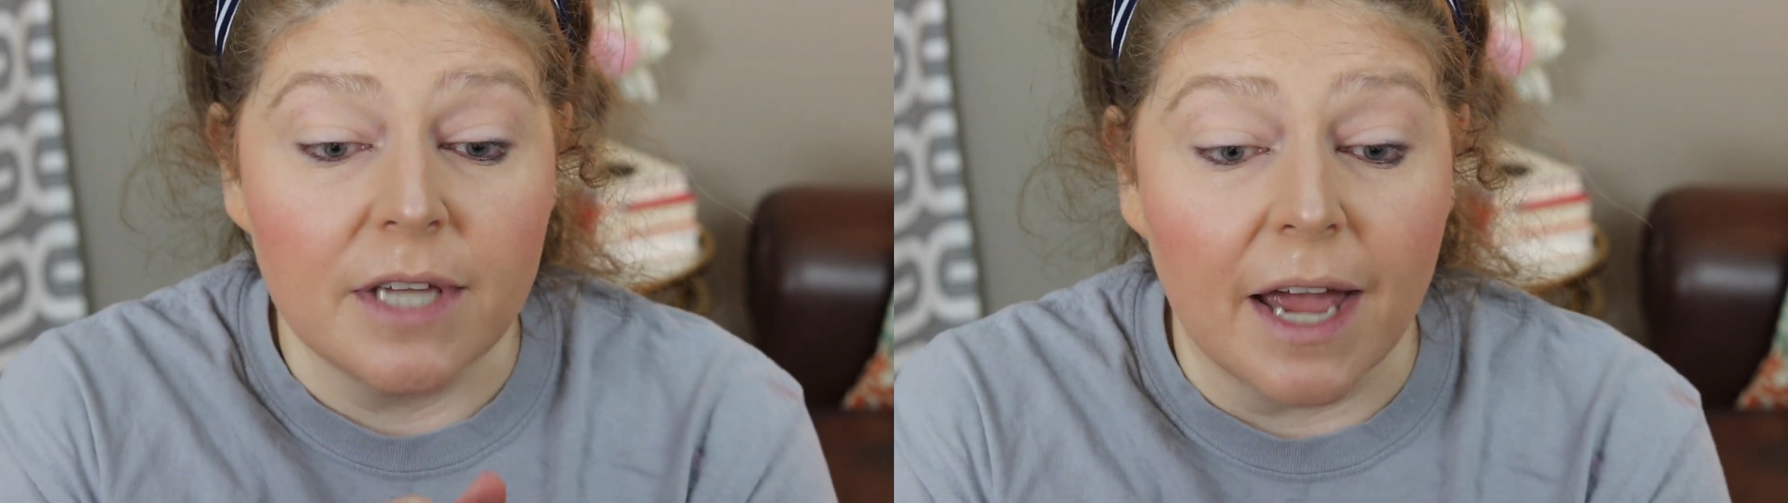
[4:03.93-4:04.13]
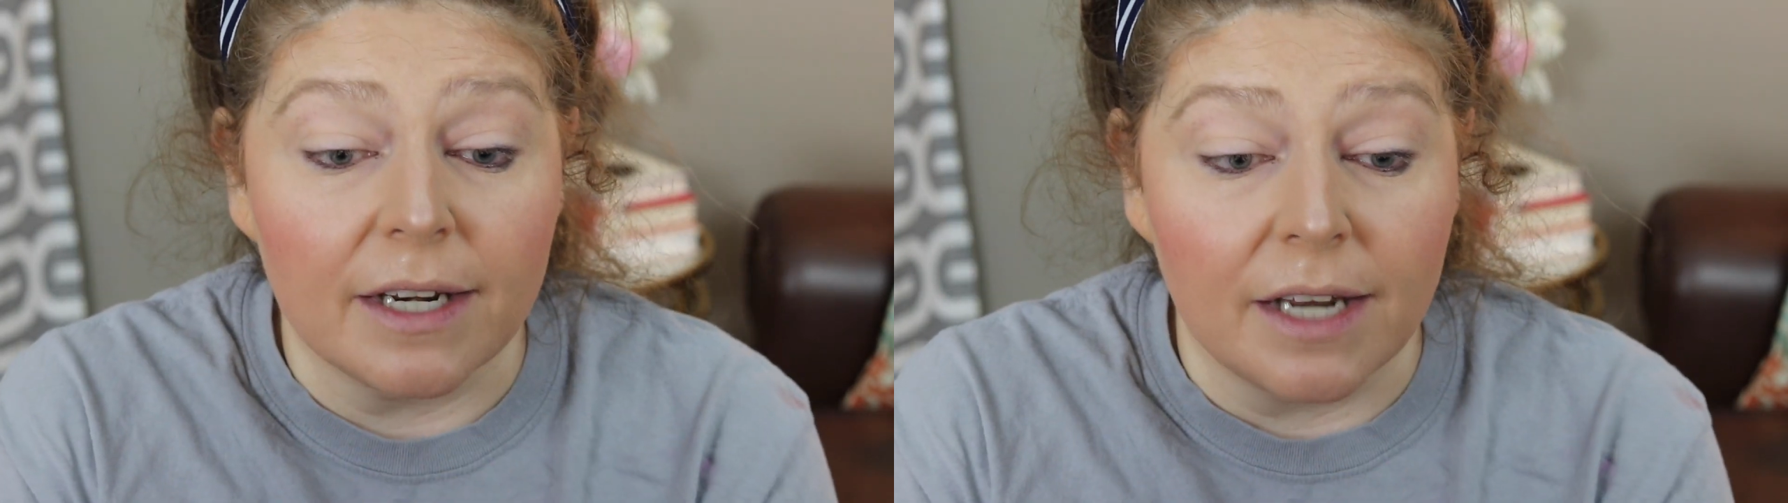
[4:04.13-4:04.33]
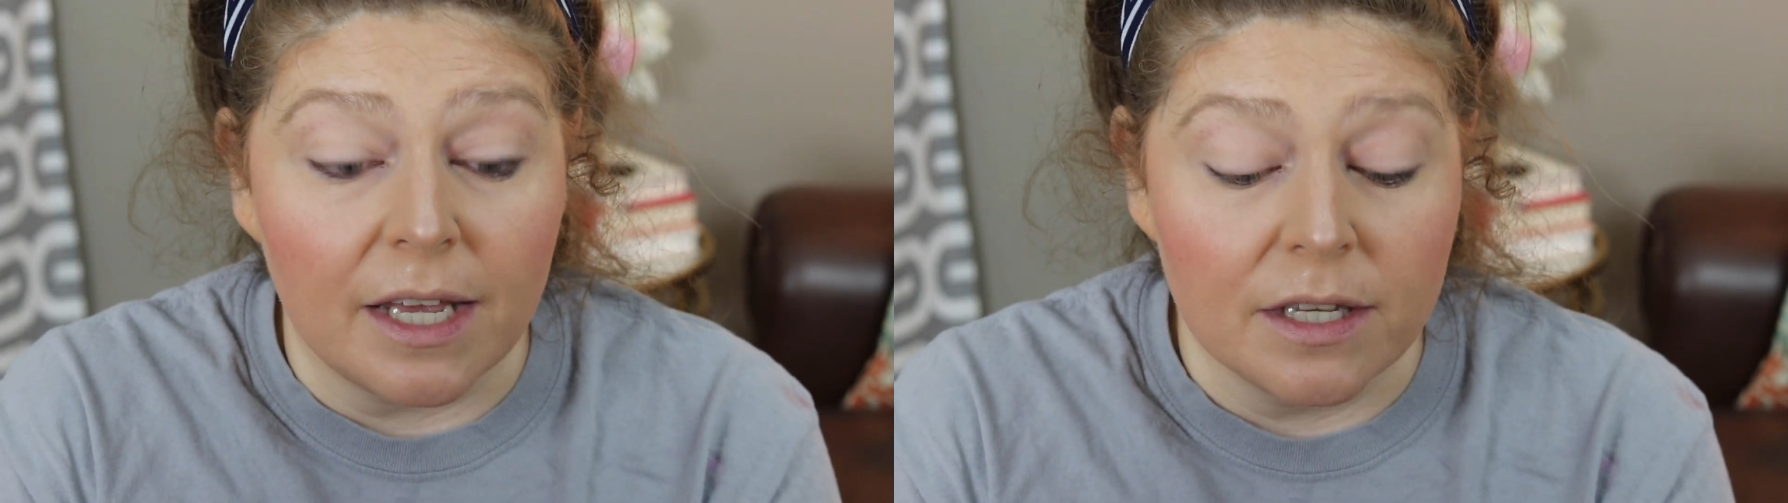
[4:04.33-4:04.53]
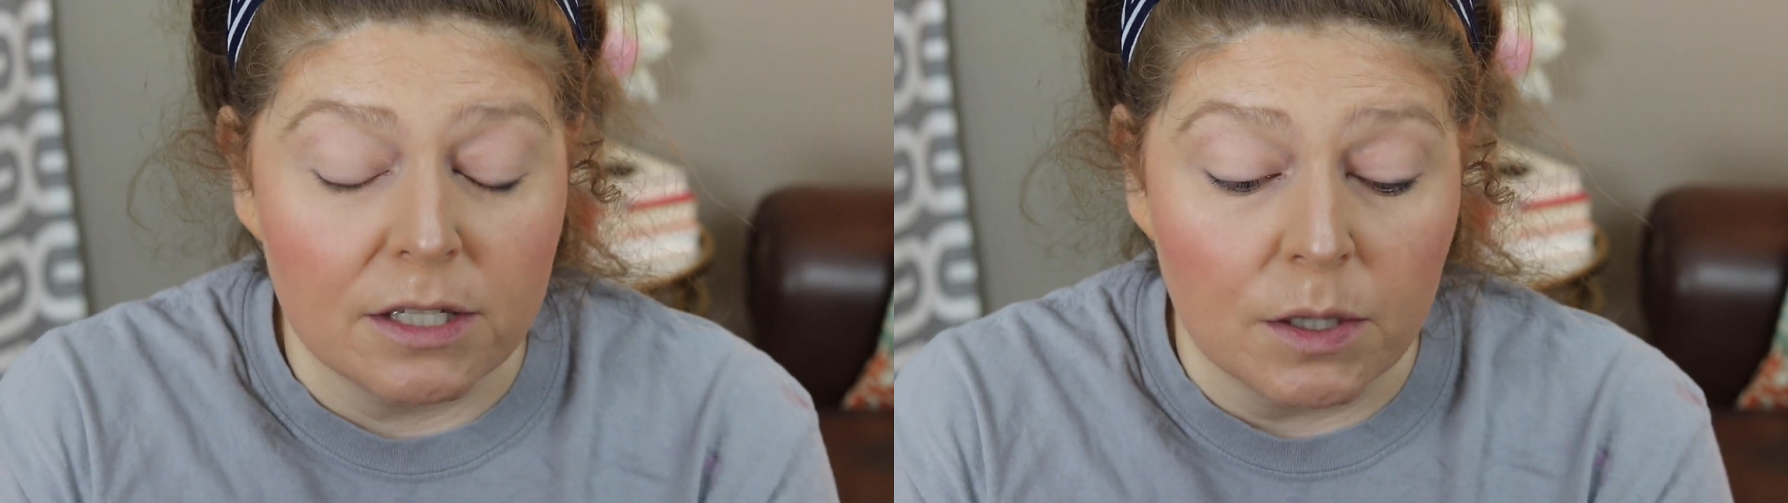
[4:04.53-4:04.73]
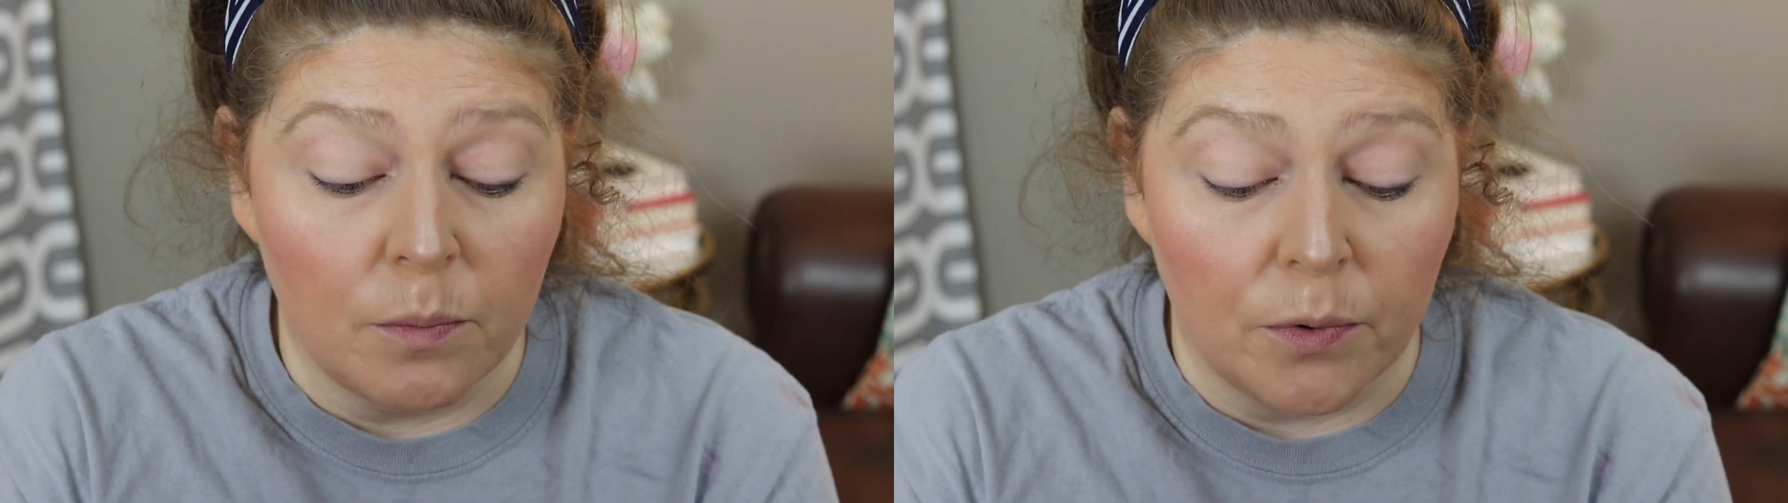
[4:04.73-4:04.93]

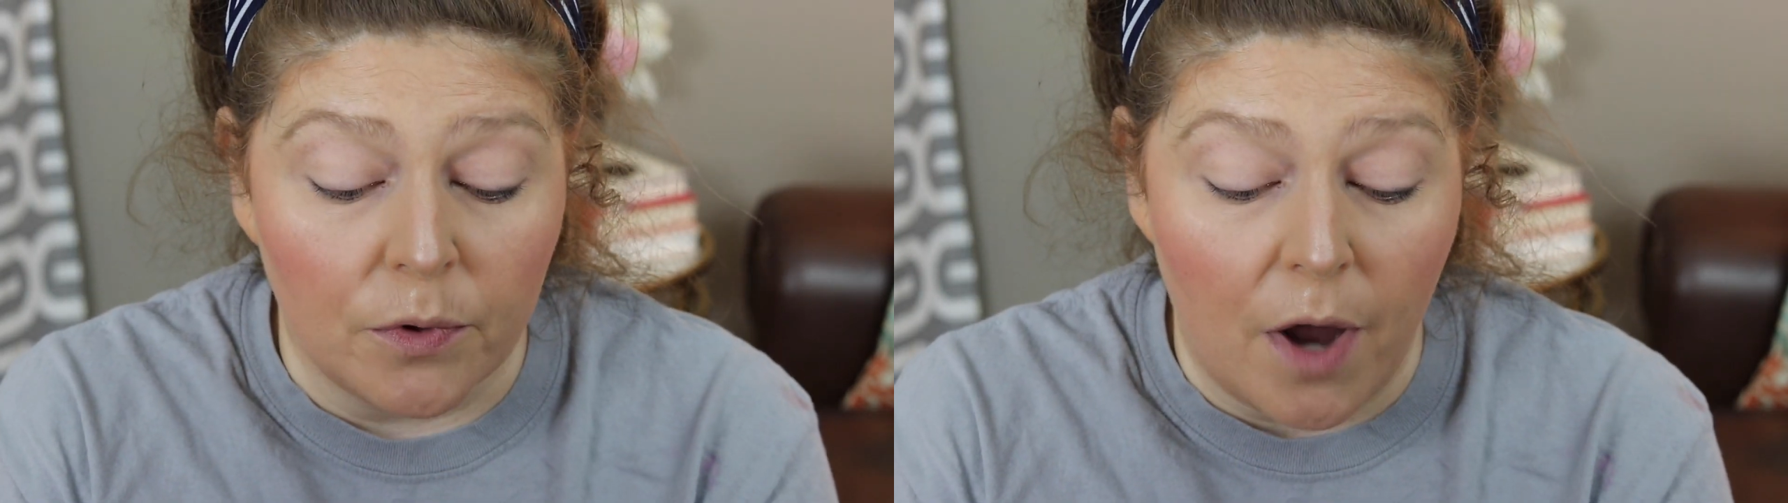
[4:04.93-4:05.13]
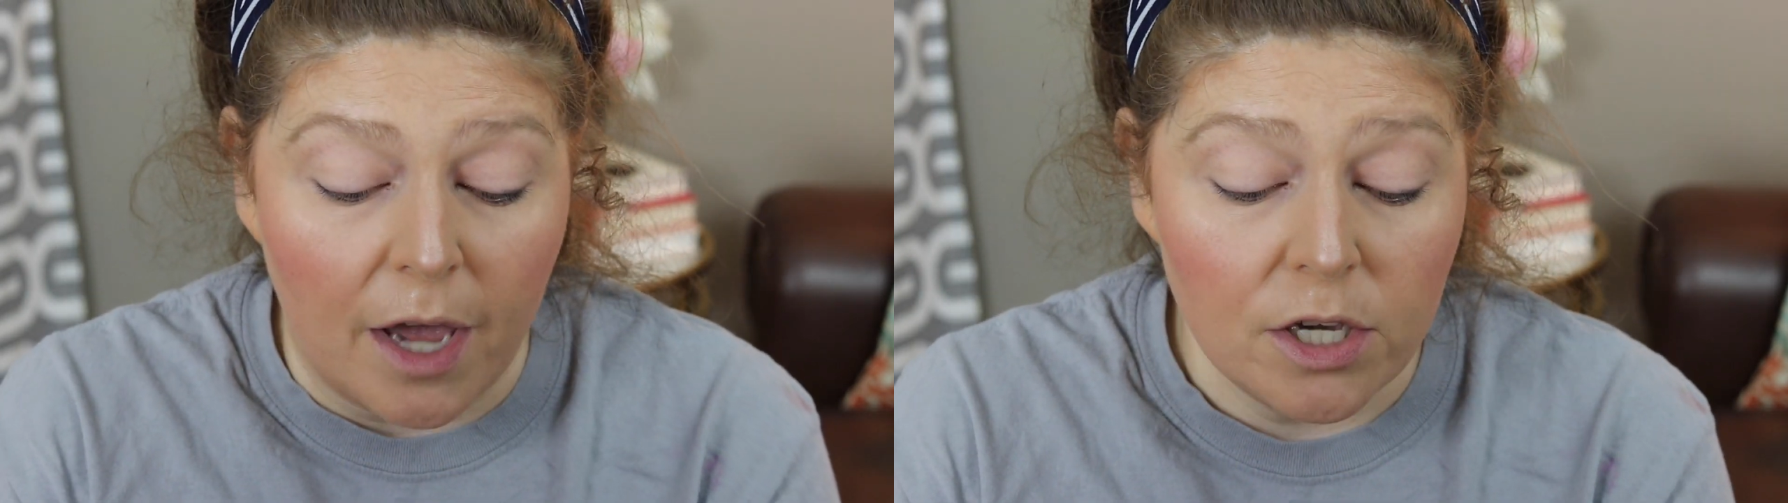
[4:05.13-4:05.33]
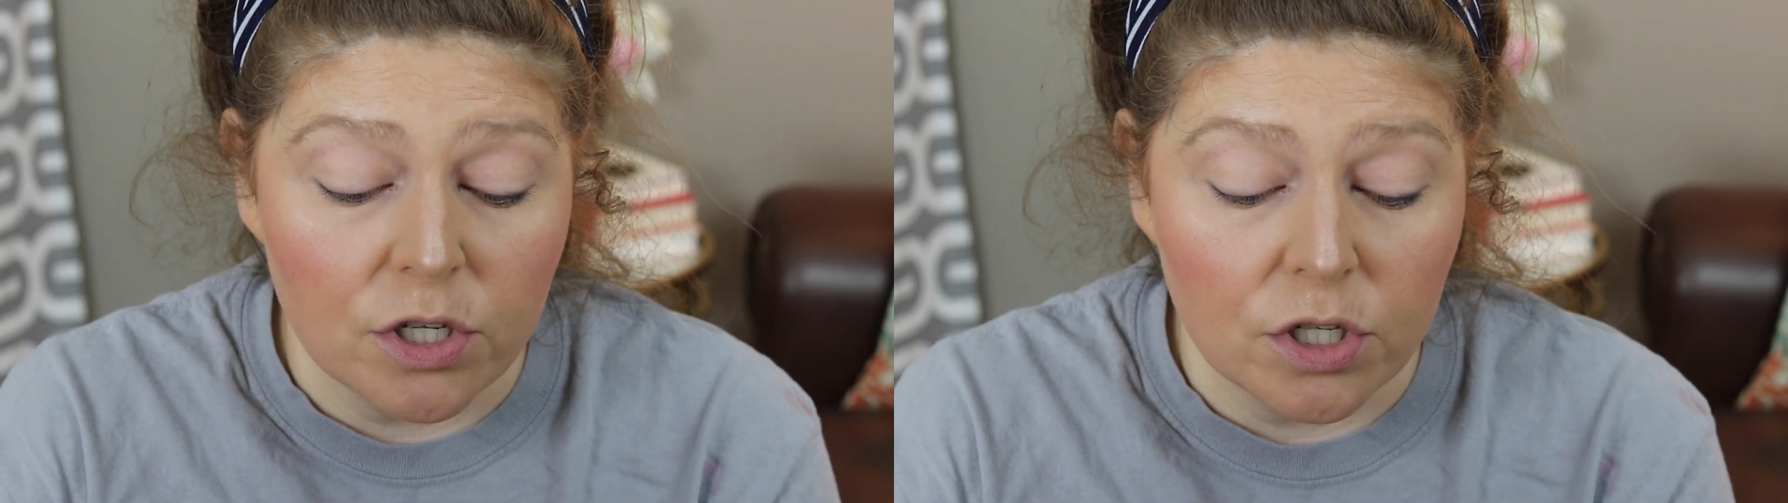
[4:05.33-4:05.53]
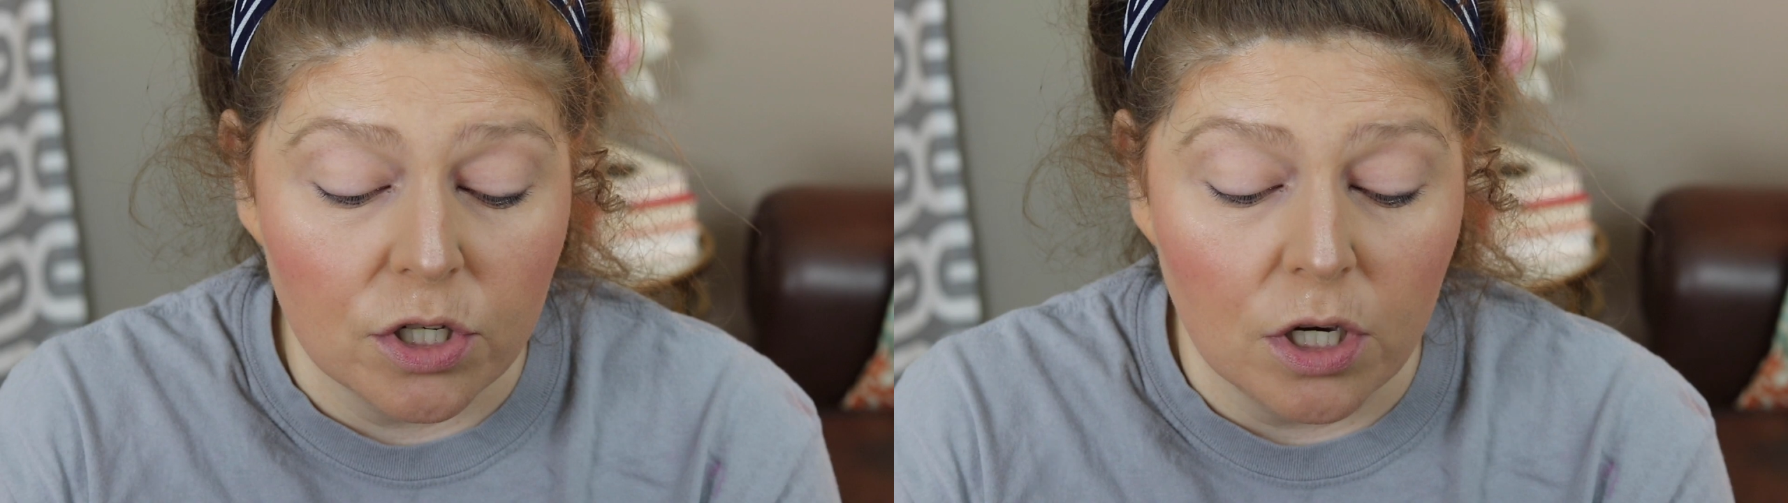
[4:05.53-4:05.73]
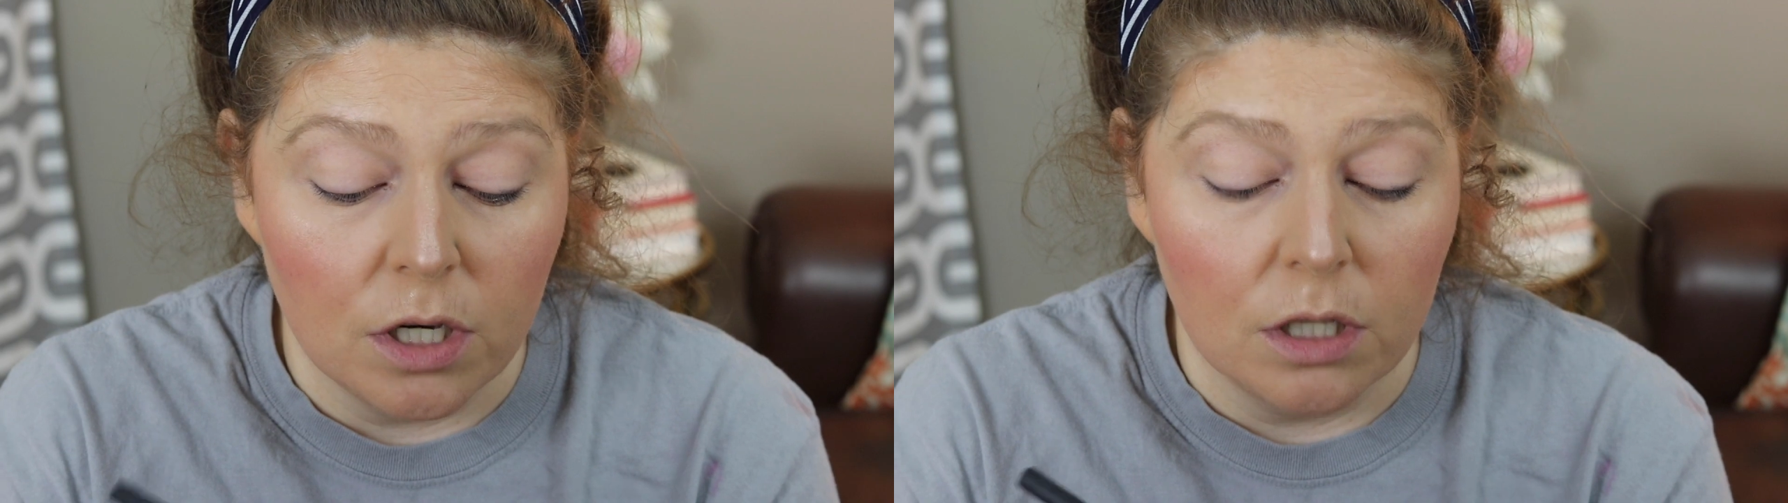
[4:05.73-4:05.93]
Techniques brush.